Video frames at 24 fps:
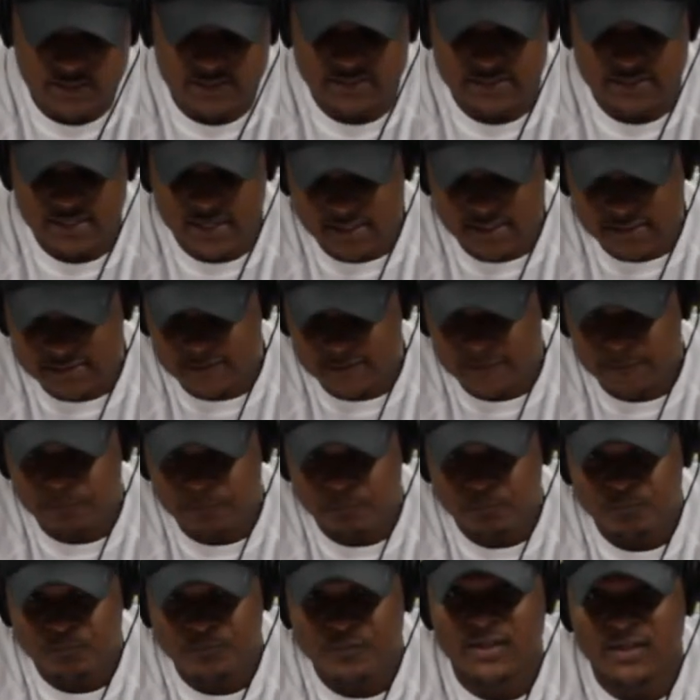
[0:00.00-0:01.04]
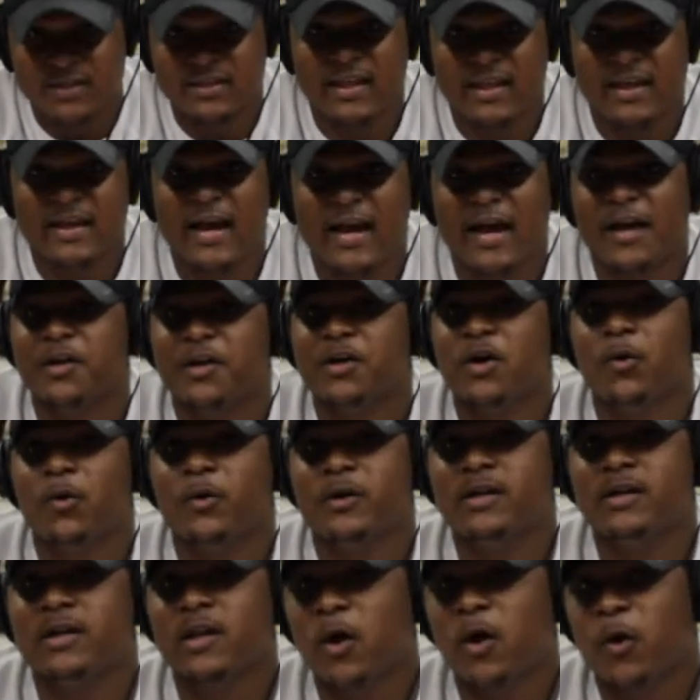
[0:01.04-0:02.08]
success, they got a
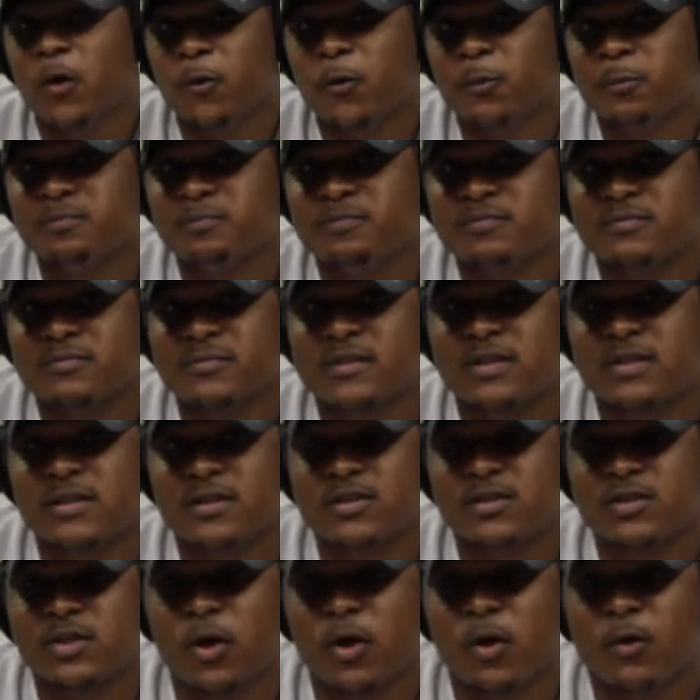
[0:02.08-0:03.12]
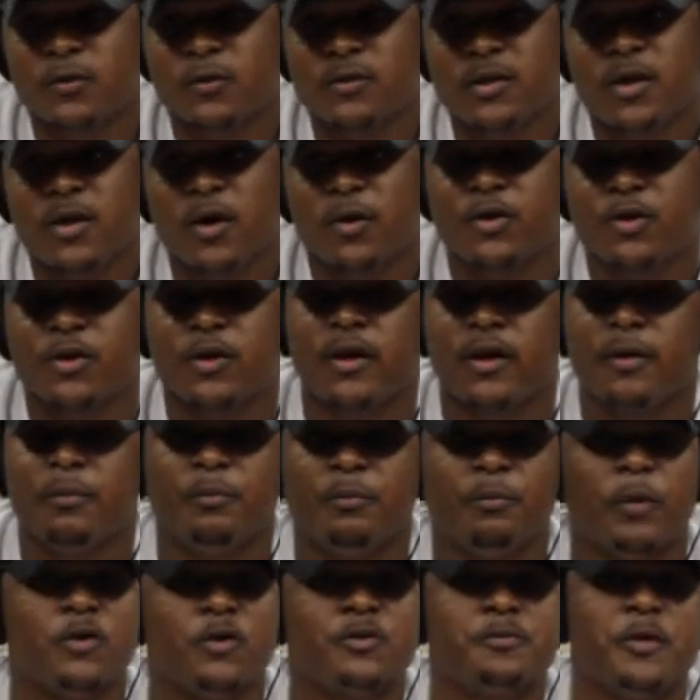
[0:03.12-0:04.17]
Golden Globe. So, you know,
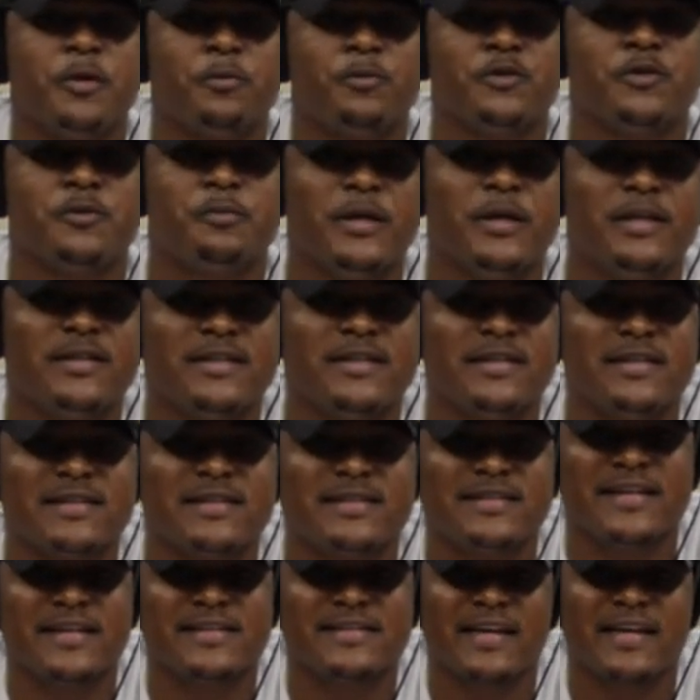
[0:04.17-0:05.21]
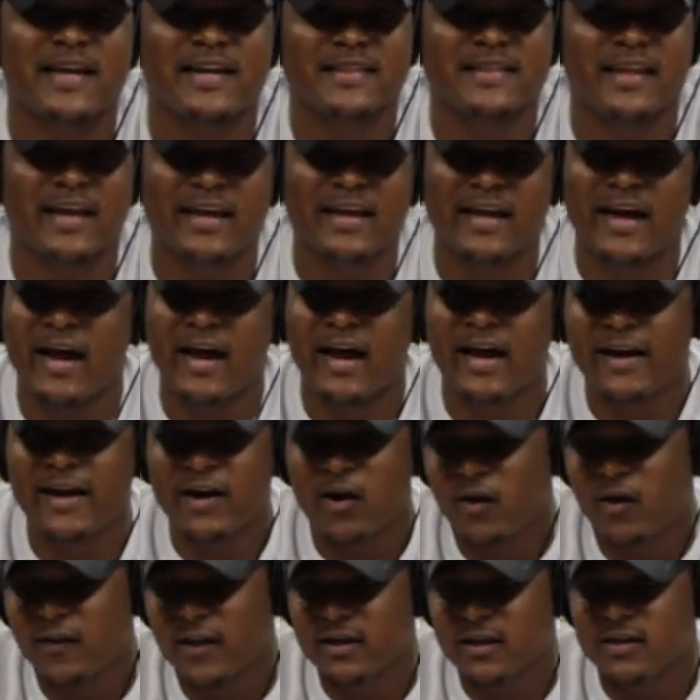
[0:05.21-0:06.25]
during most people's speeches, they say, I thank God,
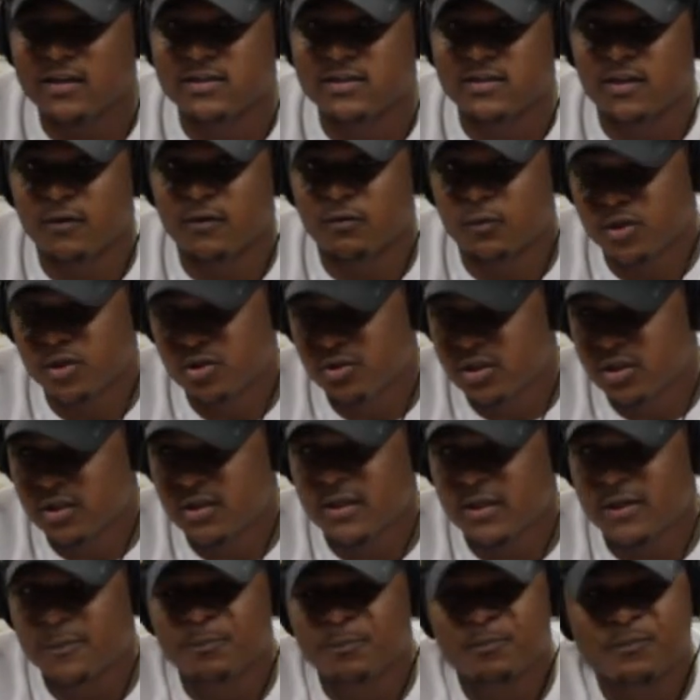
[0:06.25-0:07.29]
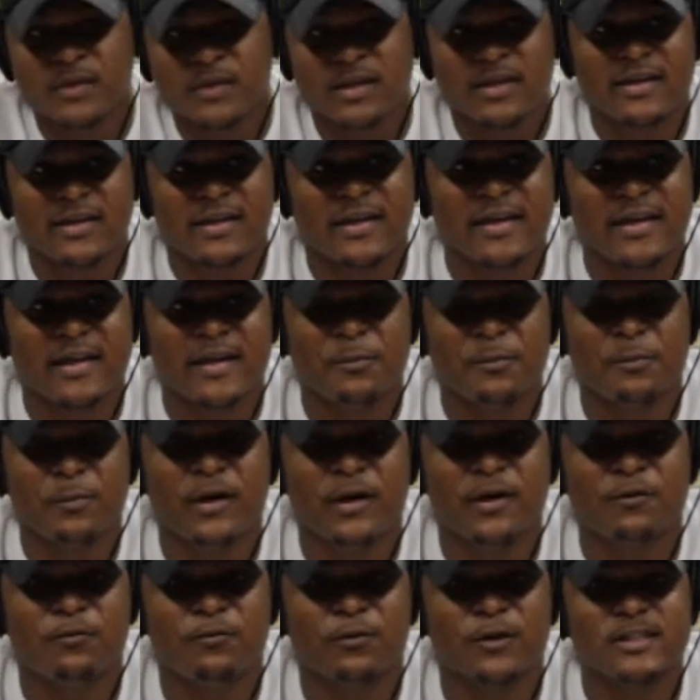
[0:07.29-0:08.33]
all that good stuff, which you should.
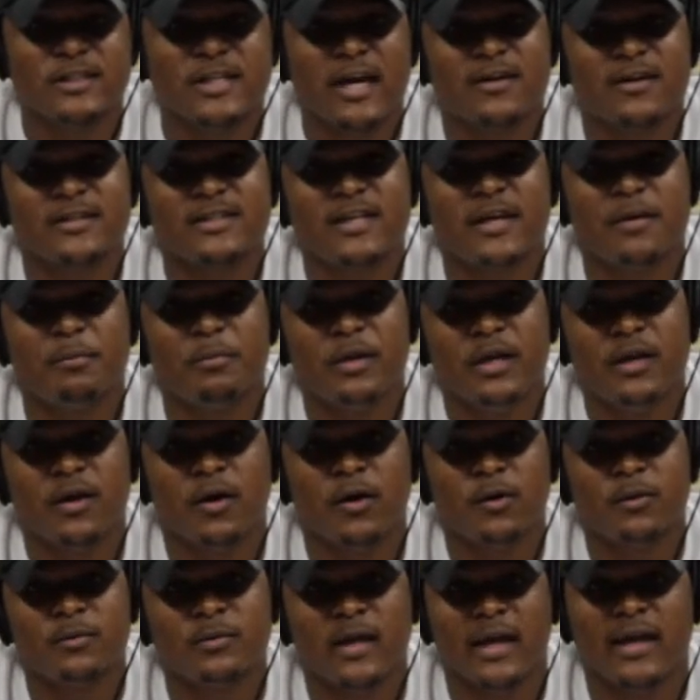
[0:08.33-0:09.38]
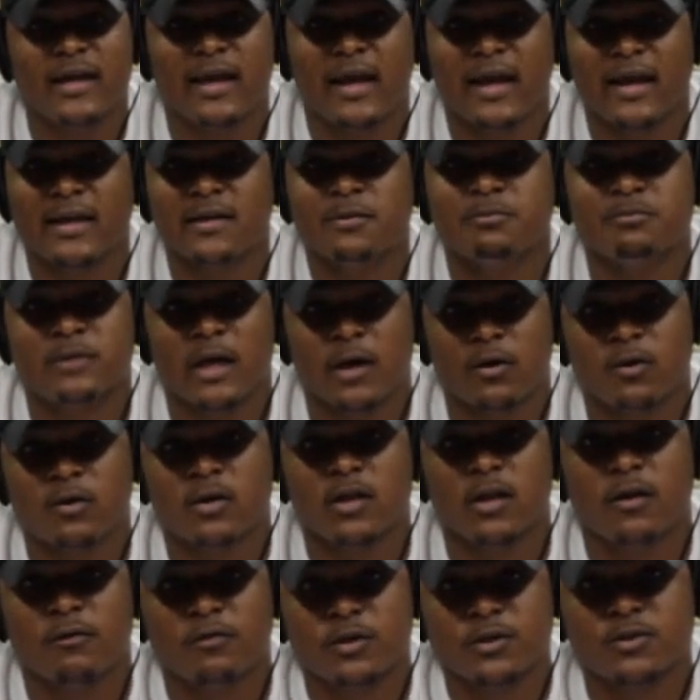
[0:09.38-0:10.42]
But for Childish Gambino, a.k.a. Donald
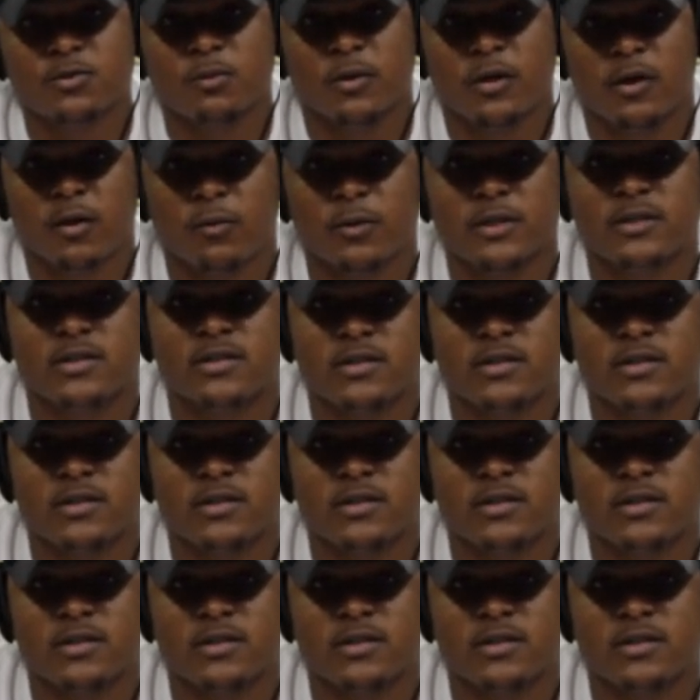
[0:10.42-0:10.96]
Glover as well, which